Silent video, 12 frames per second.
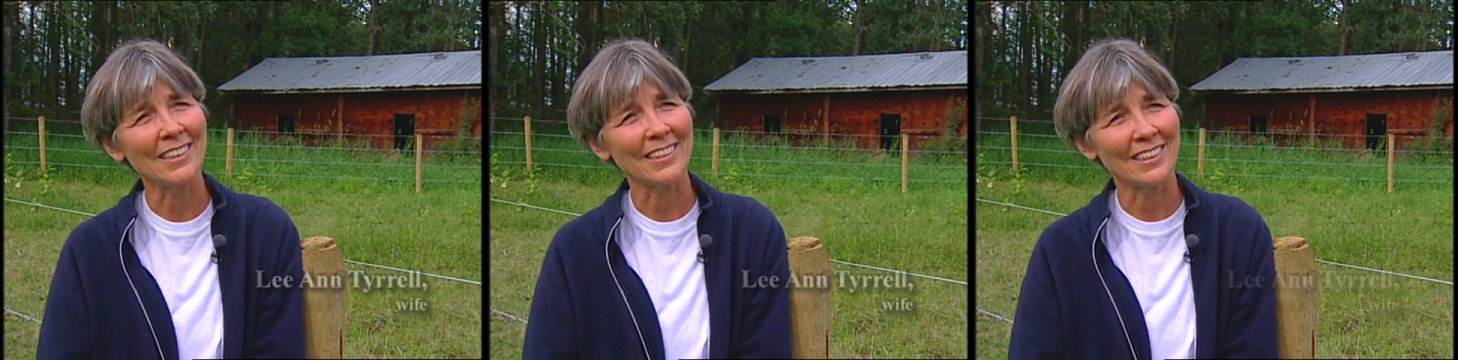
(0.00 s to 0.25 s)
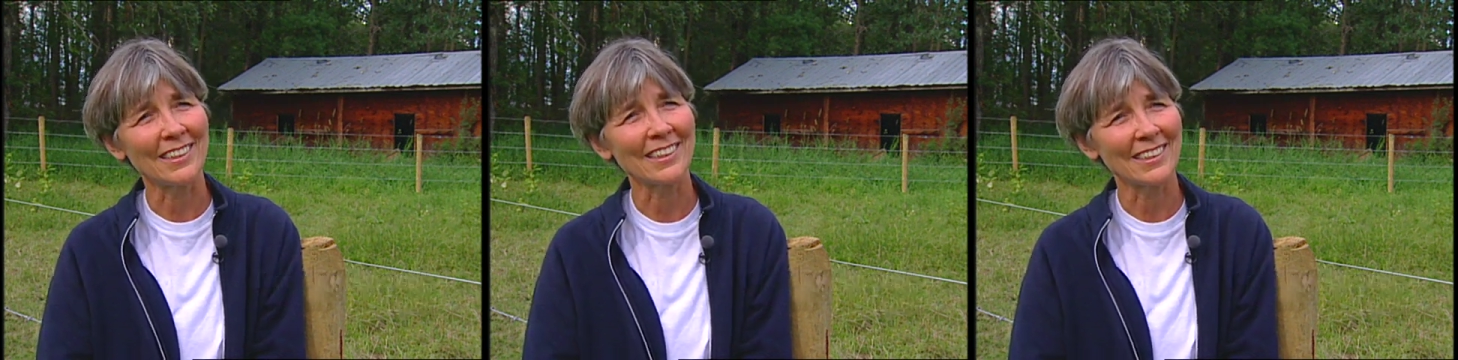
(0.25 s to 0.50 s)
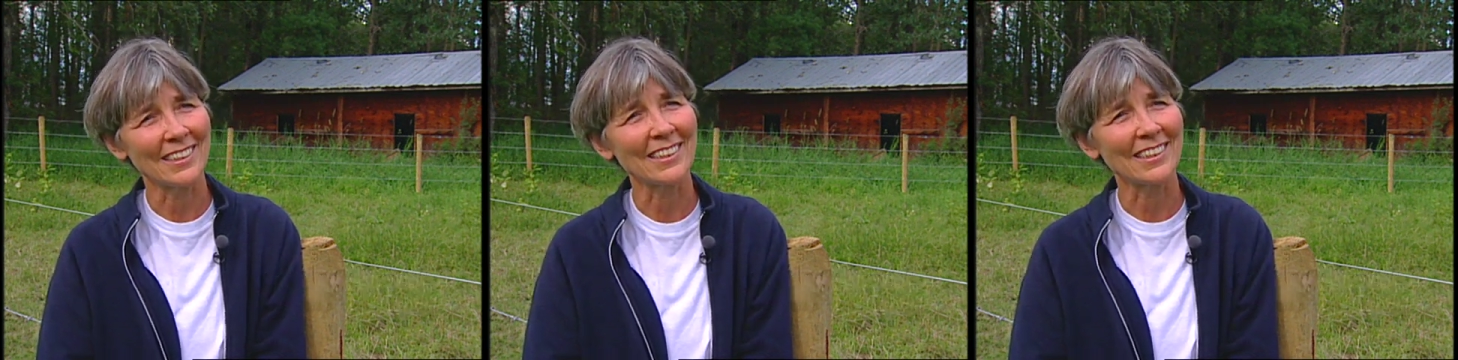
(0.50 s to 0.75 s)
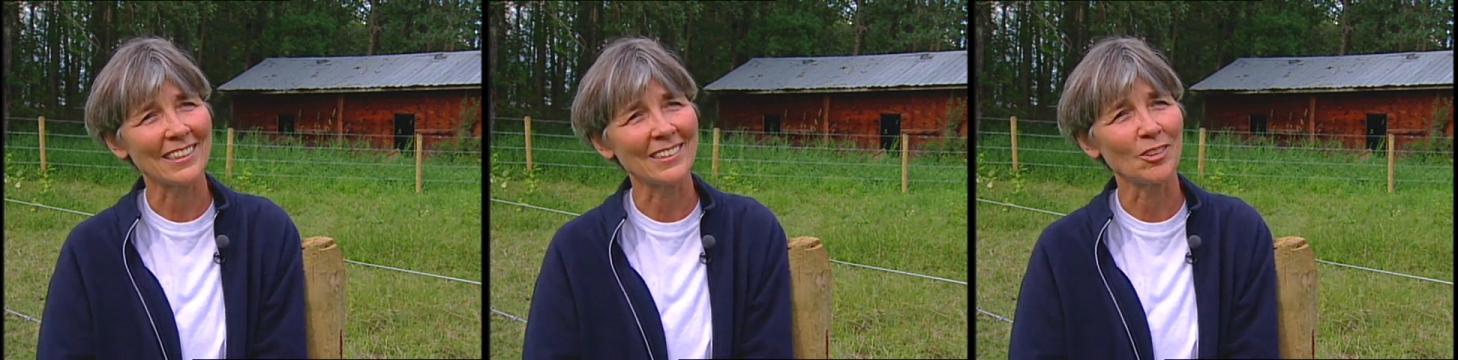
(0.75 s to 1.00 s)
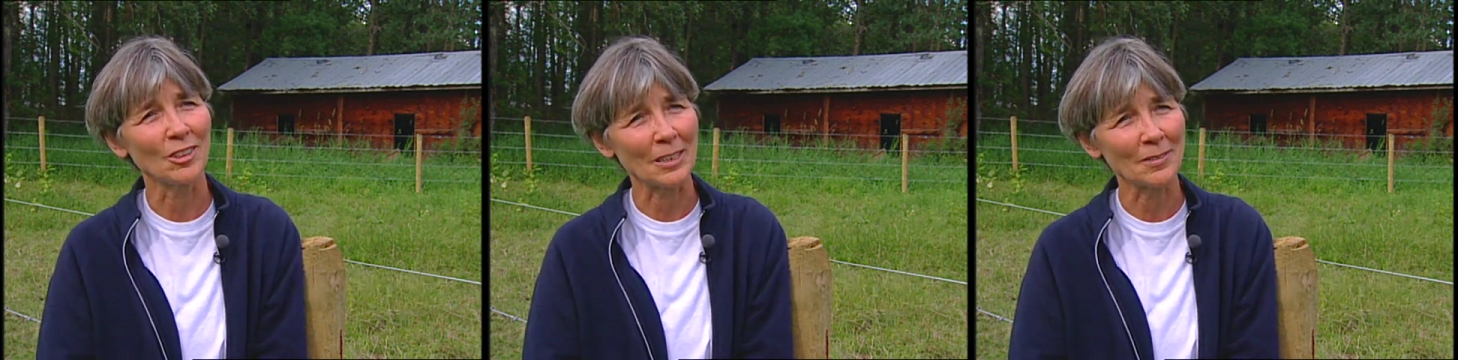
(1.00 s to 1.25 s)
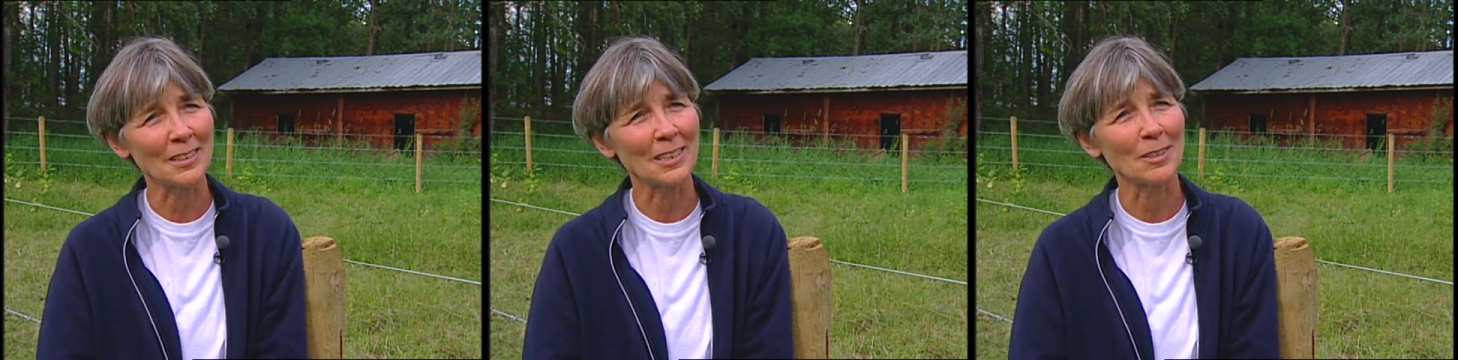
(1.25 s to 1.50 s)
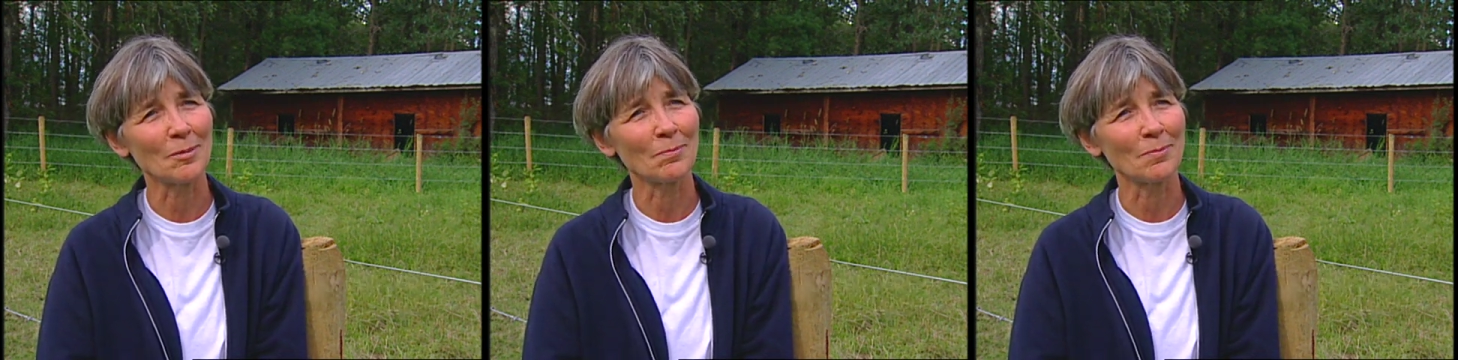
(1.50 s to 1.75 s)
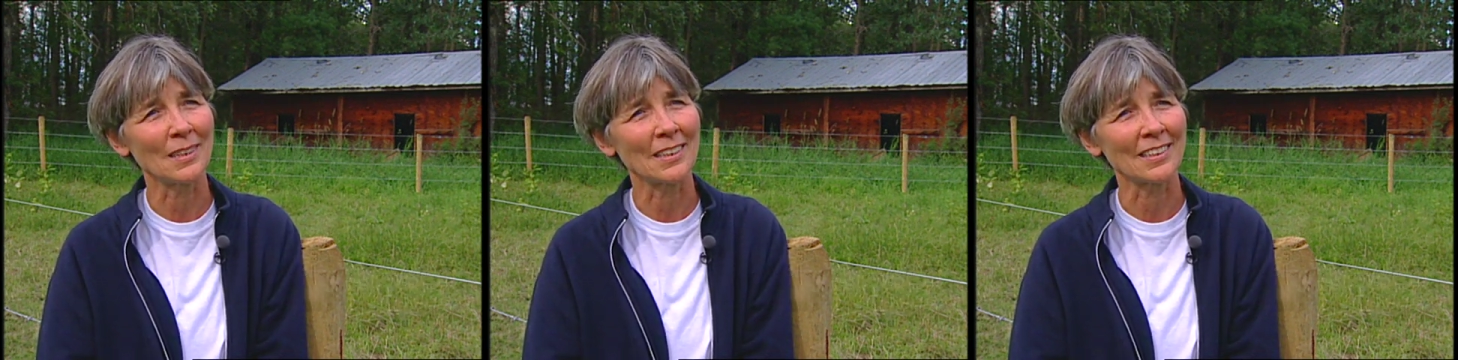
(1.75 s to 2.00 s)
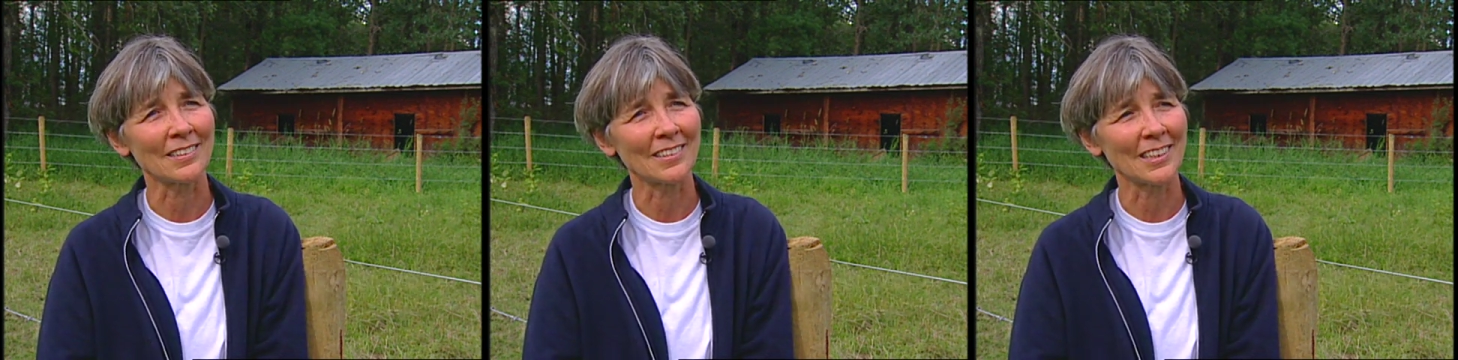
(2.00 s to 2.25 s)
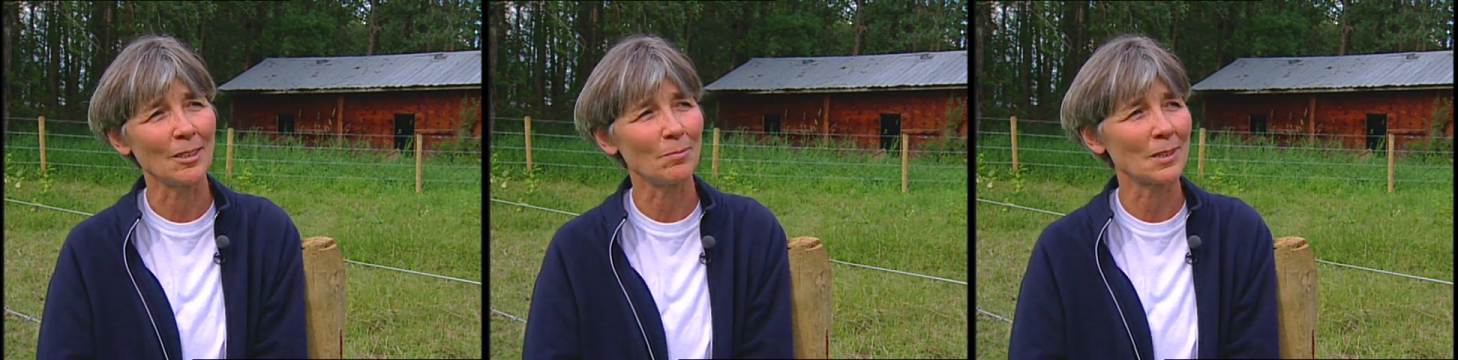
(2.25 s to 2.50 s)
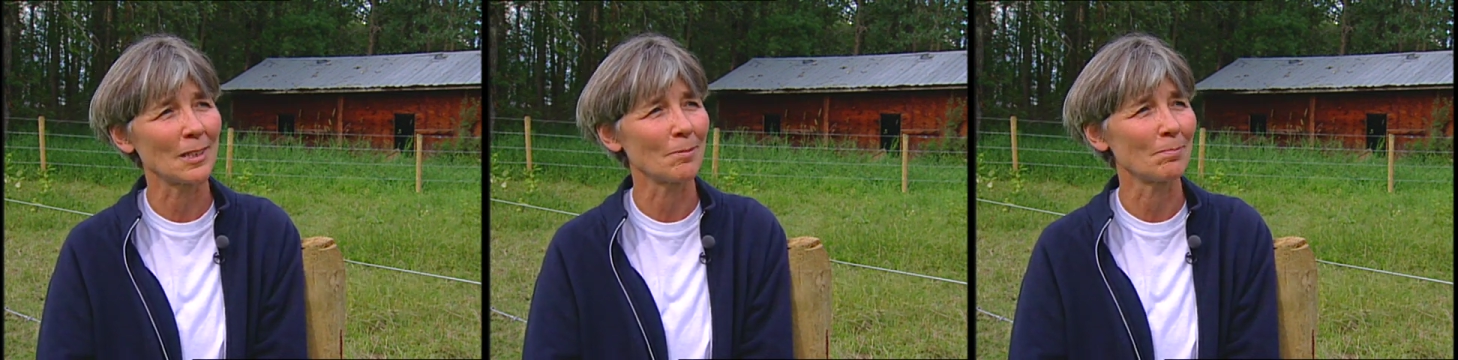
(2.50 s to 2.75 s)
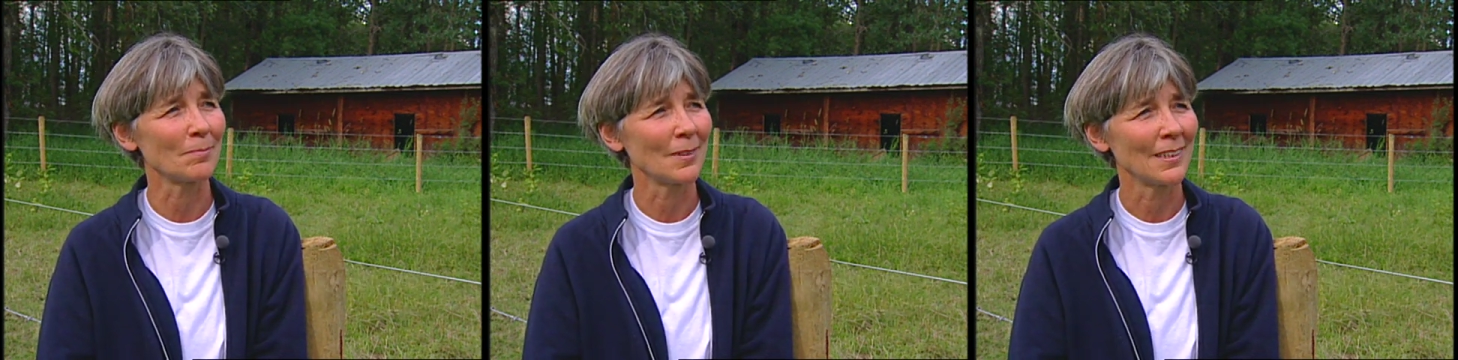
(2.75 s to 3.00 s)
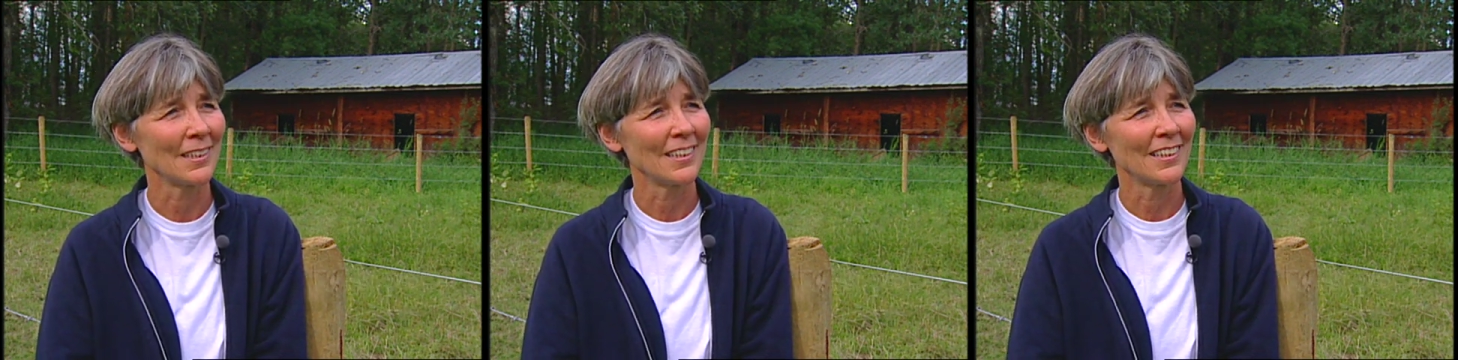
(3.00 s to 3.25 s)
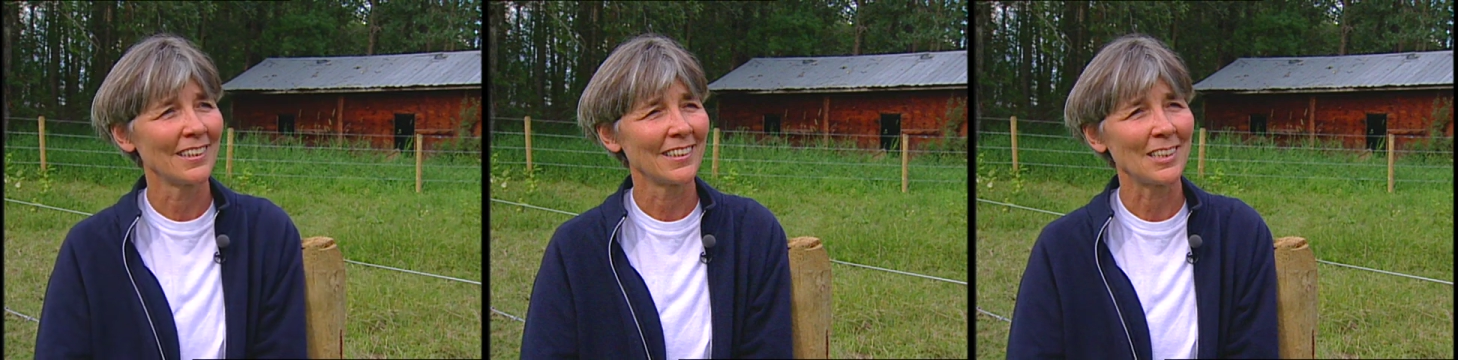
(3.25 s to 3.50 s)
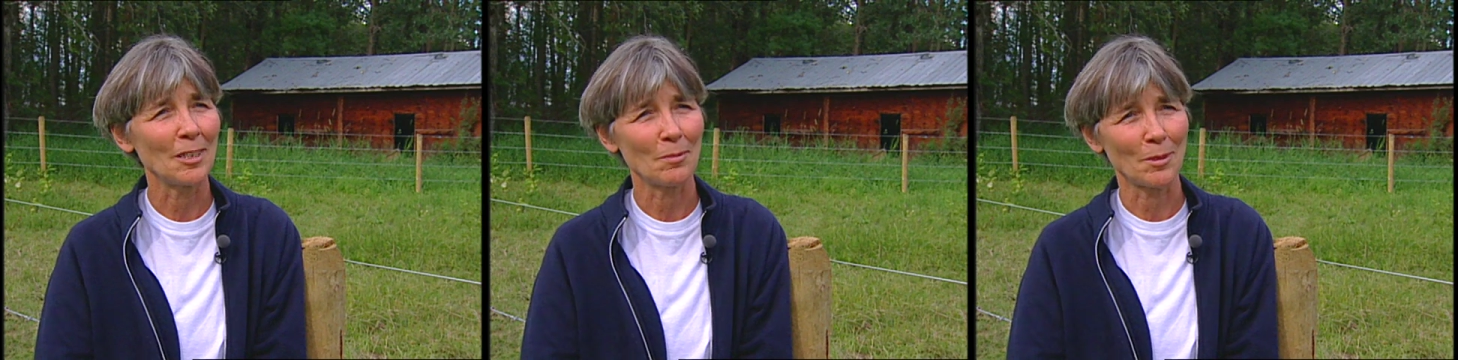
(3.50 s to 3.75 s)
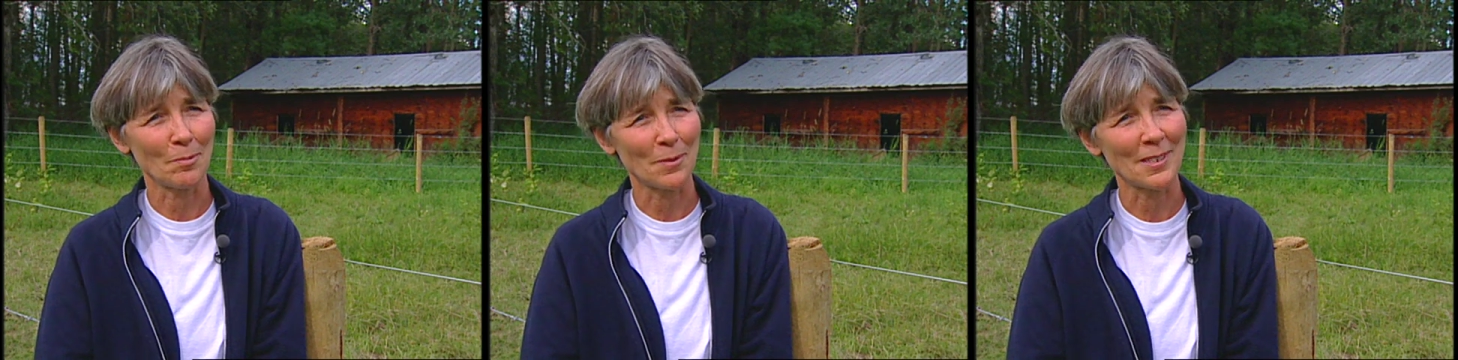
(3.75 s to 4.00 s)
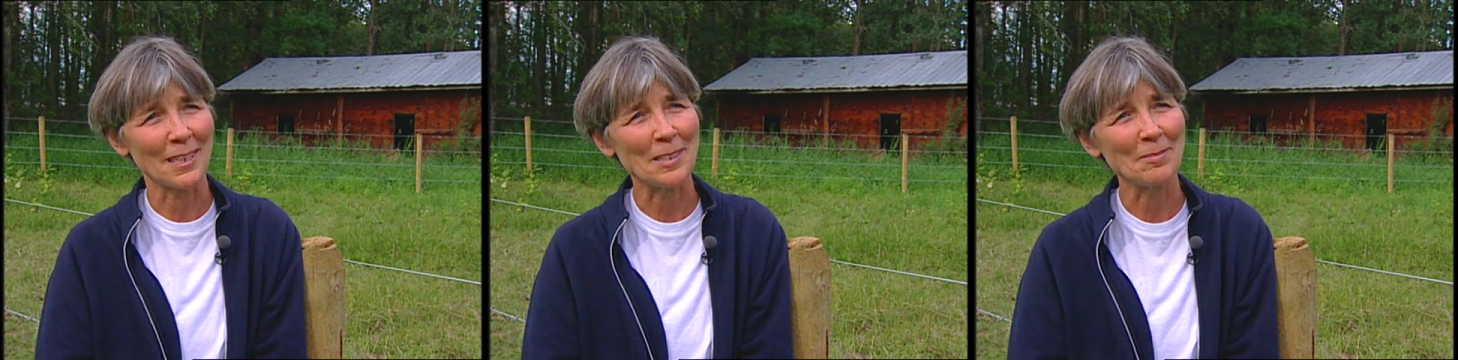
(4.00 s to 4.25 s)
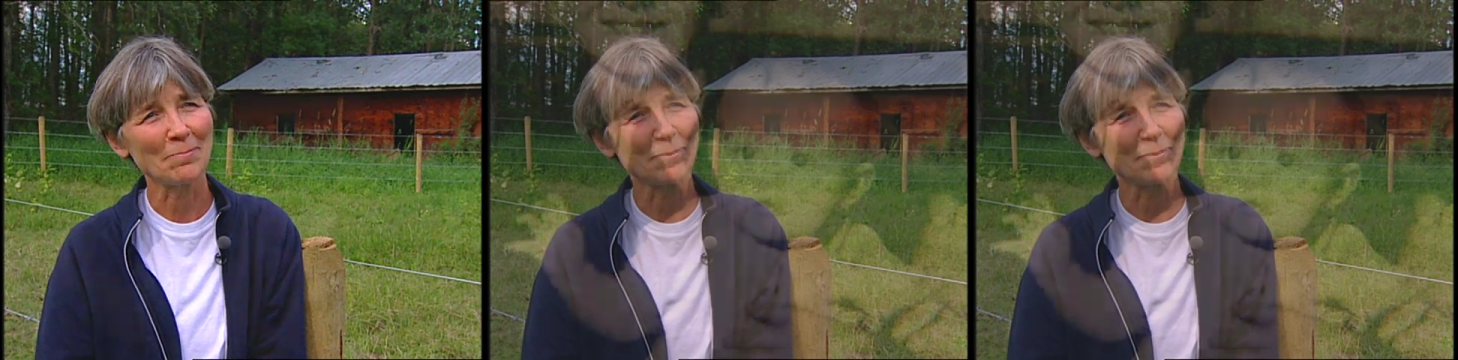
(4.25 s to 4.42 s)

I think uh, grounds him, uh, keeps him keeps him sane.